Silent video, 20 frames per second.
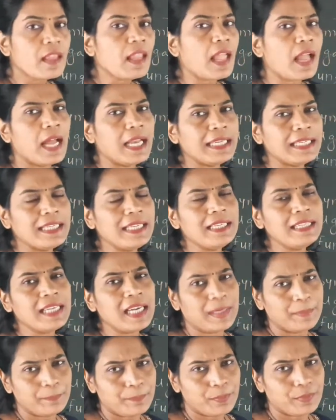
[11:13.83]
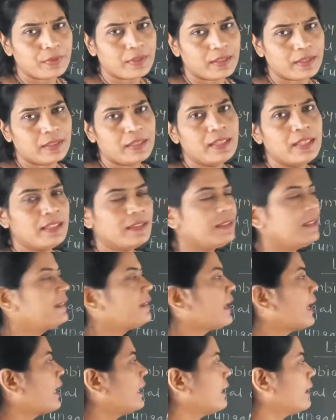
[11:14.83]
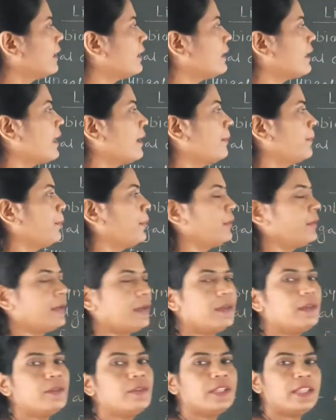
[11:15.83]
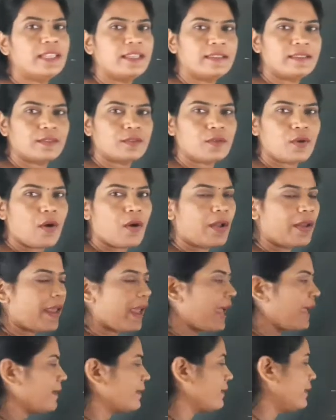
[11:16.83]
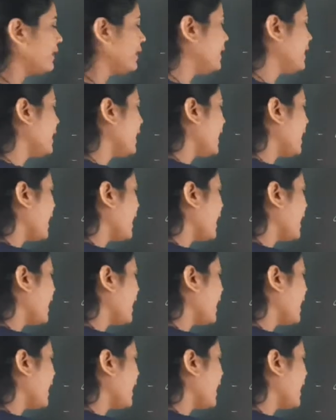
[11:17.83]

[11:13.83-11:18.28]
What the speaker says: algal component. This algal component is called as the